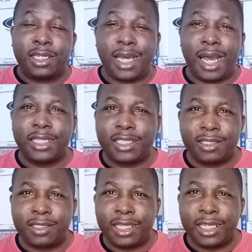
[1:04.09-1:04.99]

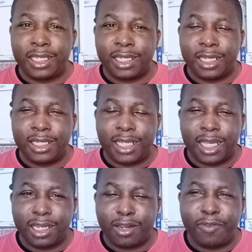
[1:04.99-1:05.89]
Constantly
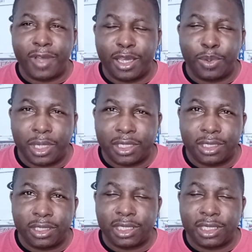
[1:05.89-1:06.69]
taking an evaluation,